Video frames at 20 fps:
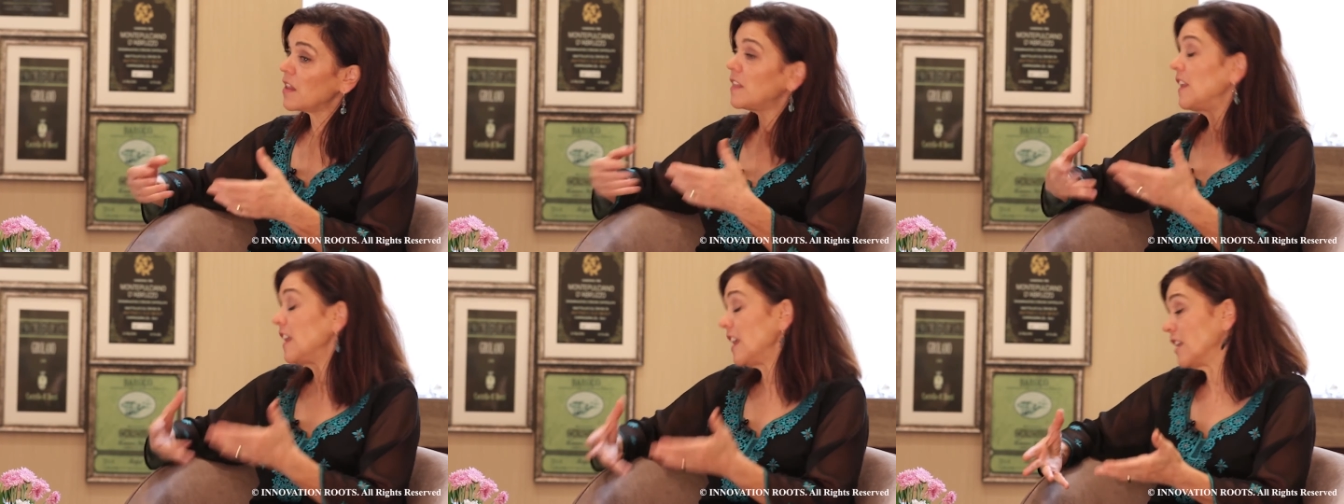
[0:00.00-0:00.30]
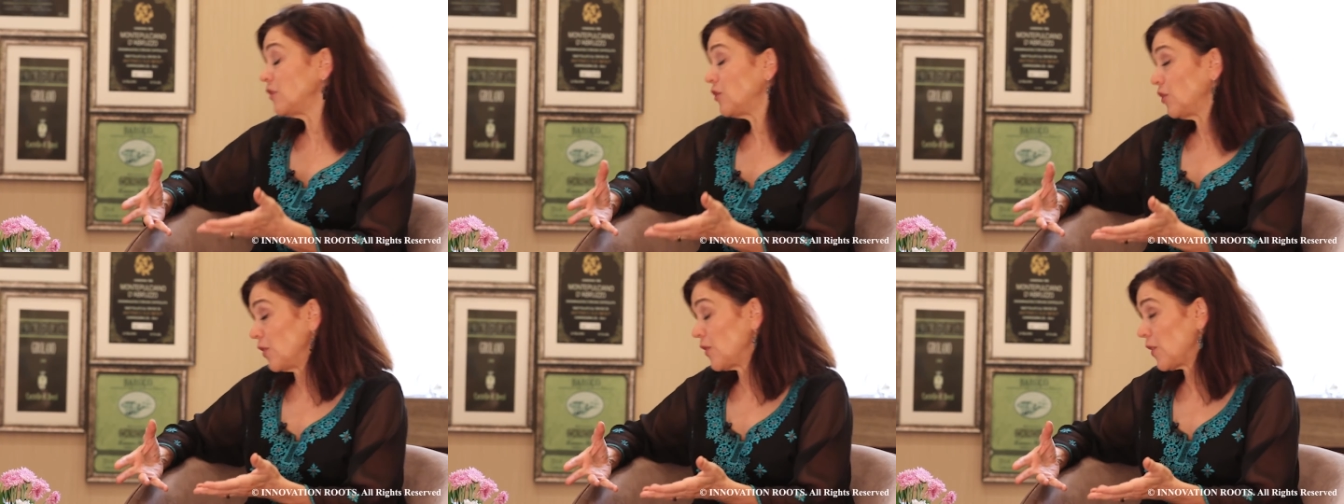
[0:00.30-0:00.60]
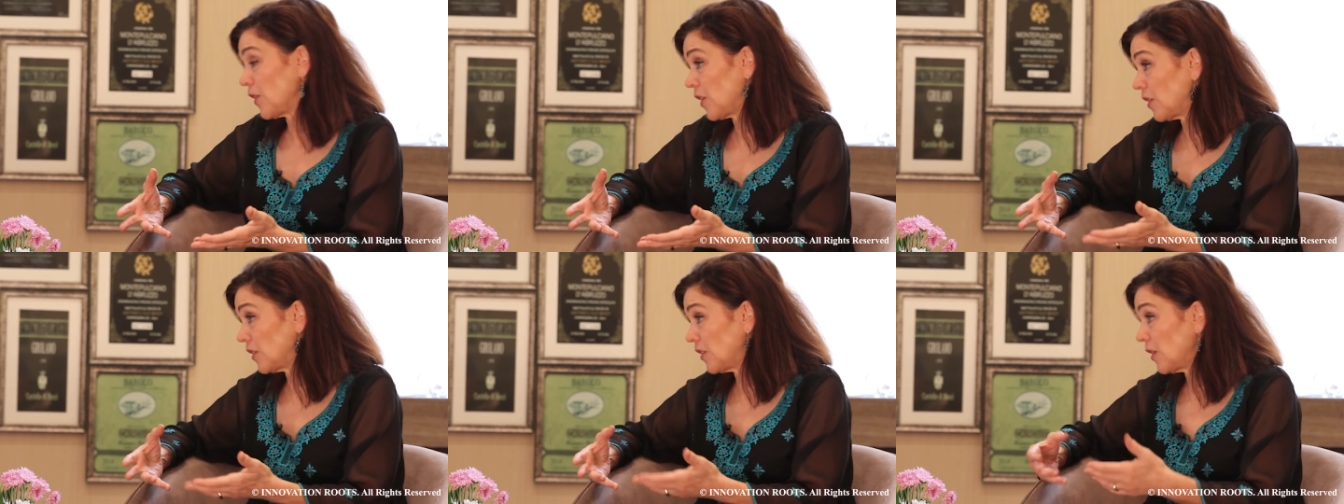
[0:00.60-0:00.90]

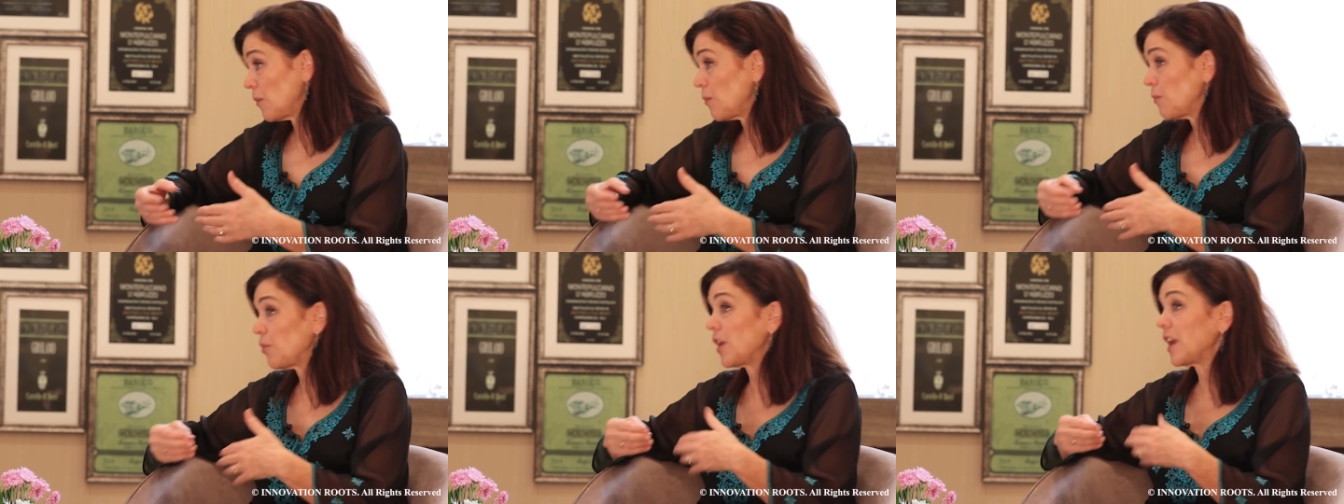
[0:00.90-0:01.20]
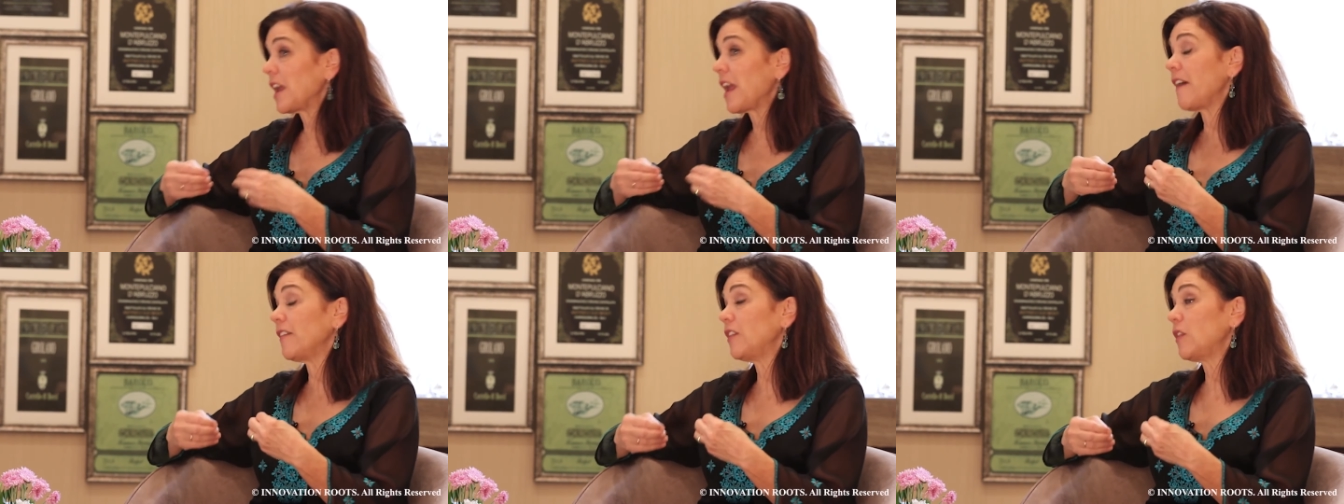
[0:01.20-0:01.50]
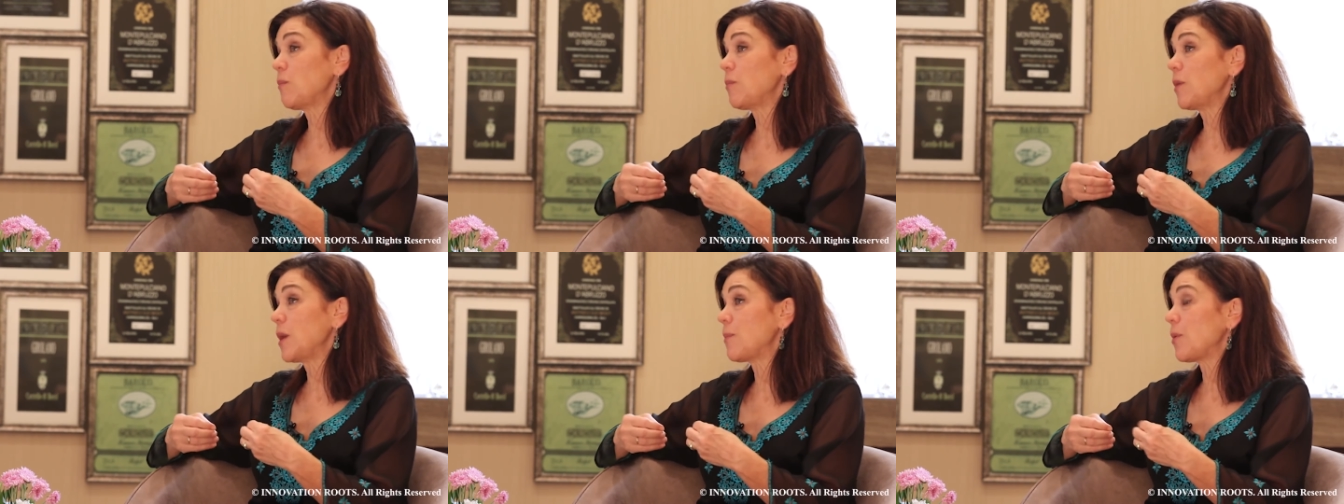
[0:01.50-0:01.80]
introvert, bring out
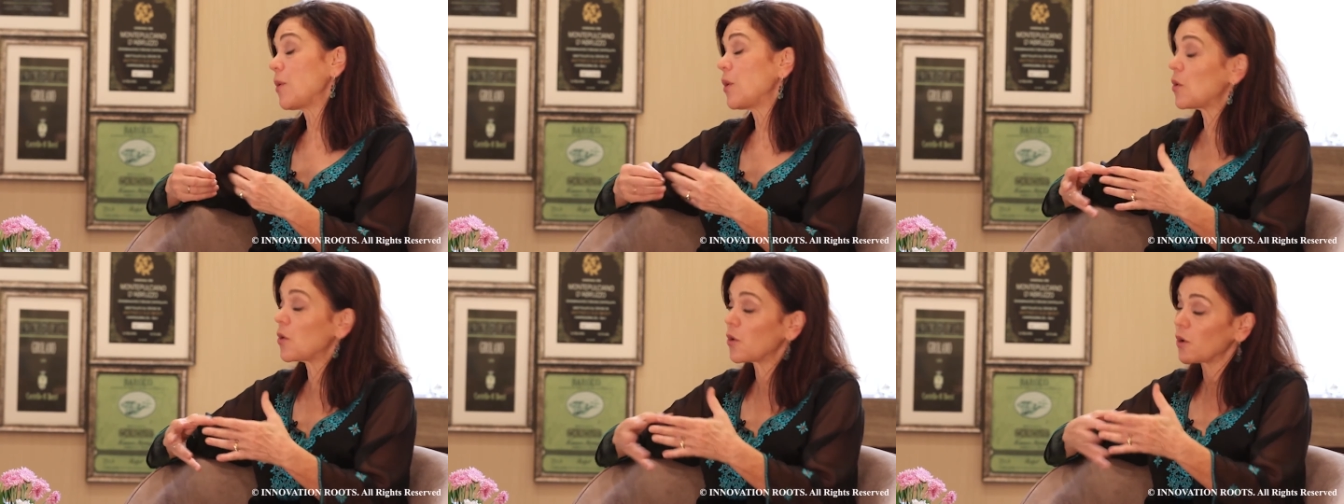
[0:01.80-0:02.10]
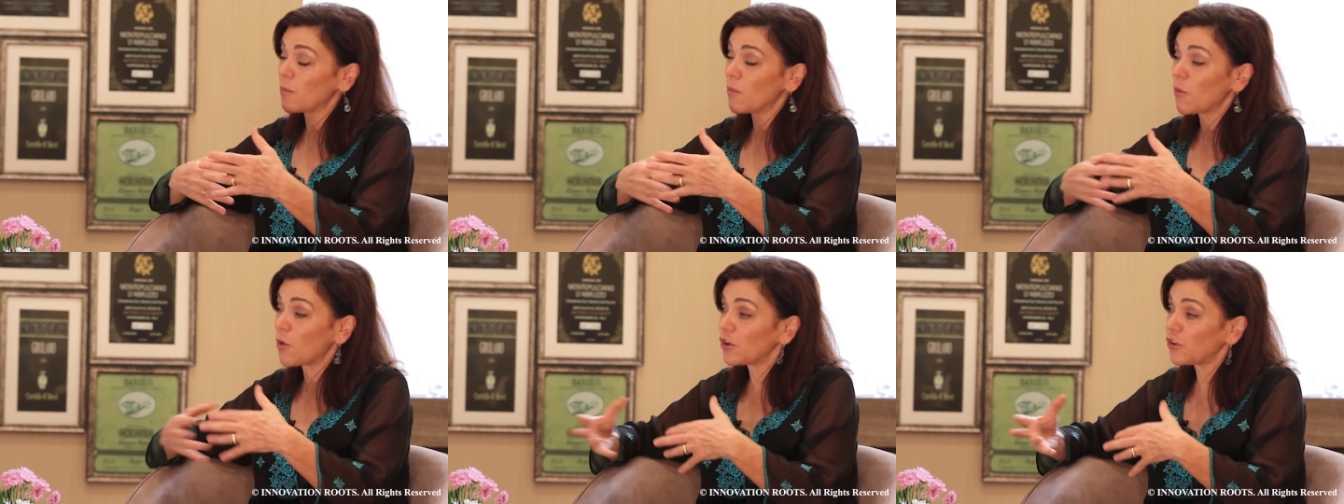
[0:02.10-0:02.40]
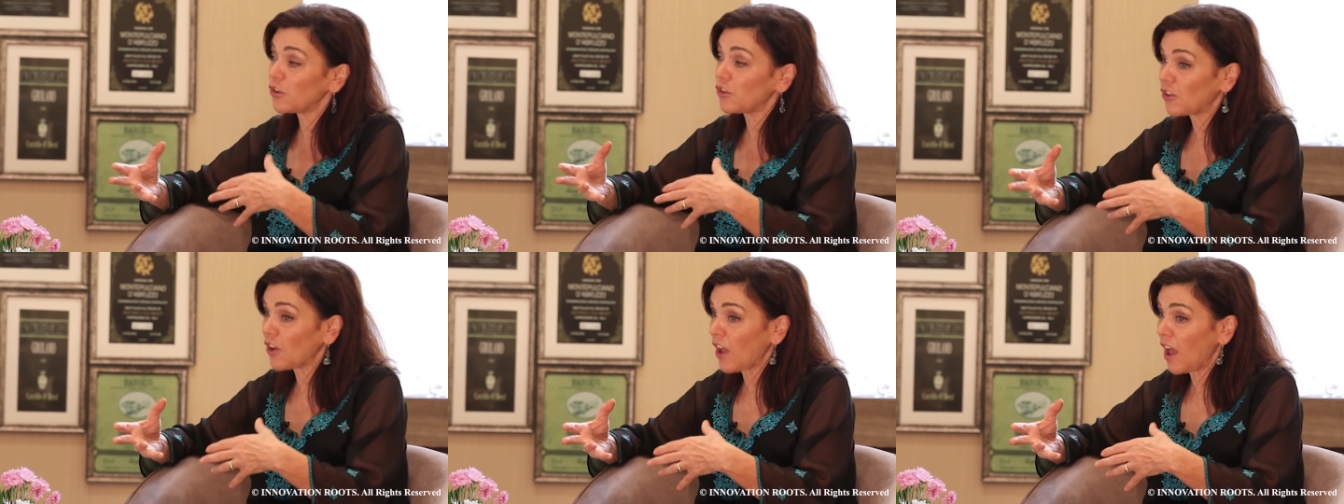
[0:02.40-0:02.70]
the people who are
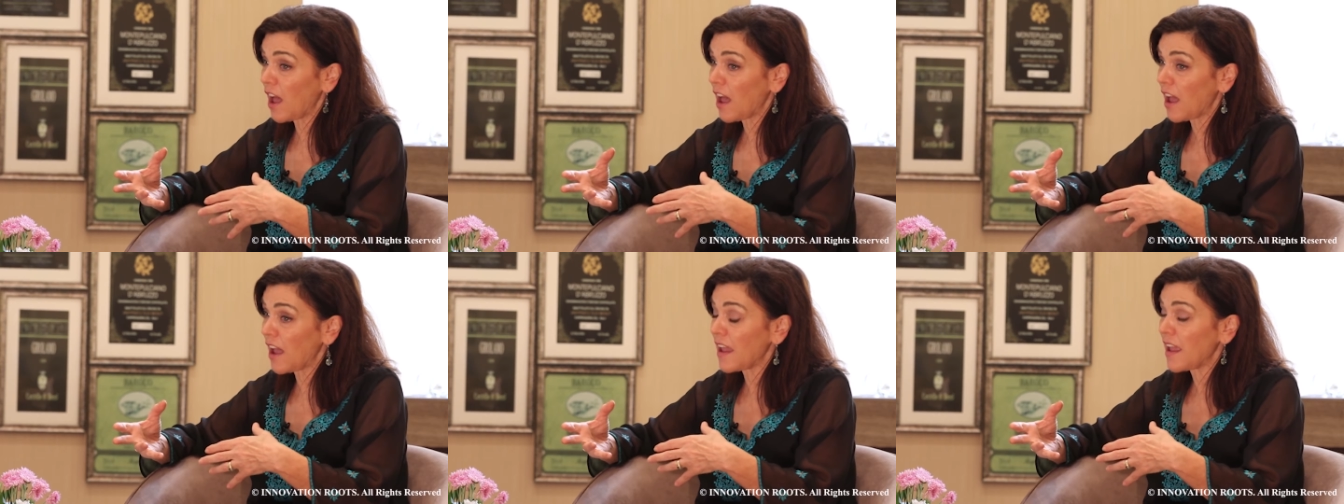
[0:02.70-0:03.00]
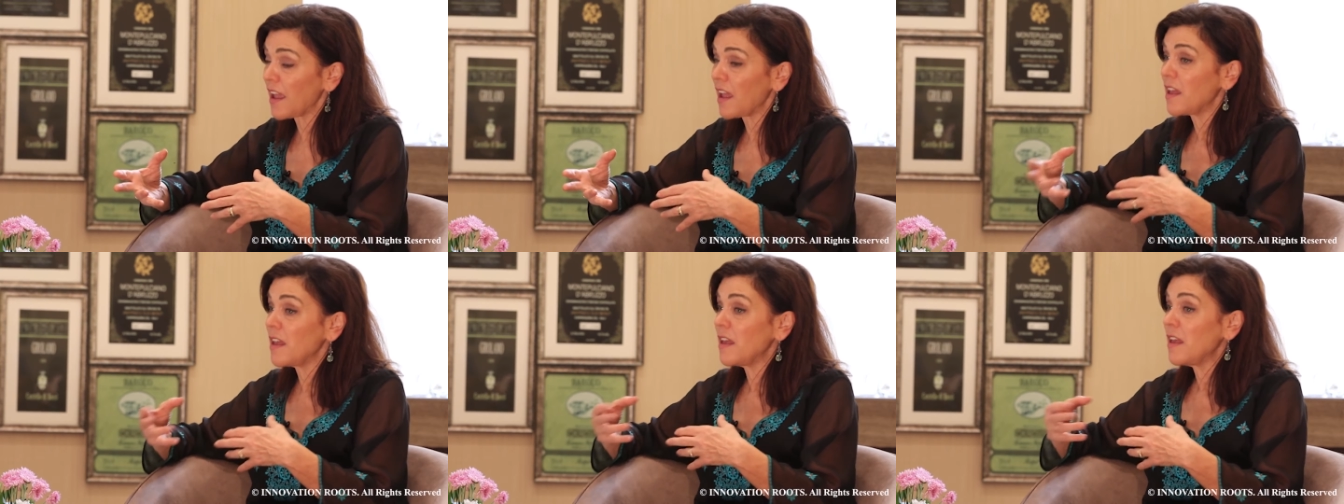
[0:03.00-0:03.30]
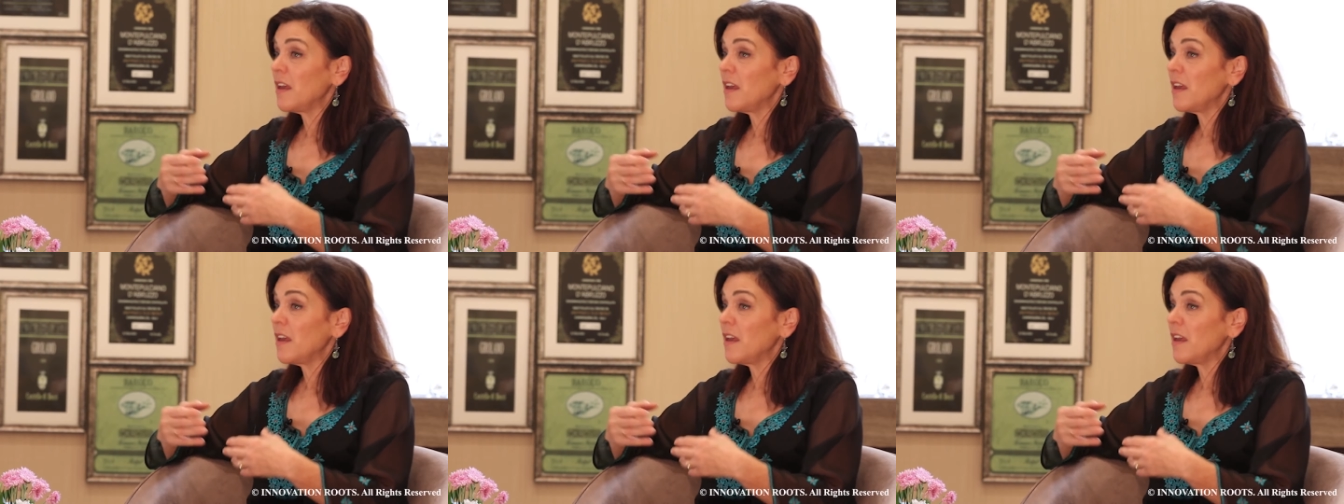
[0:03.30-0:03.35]
more shy,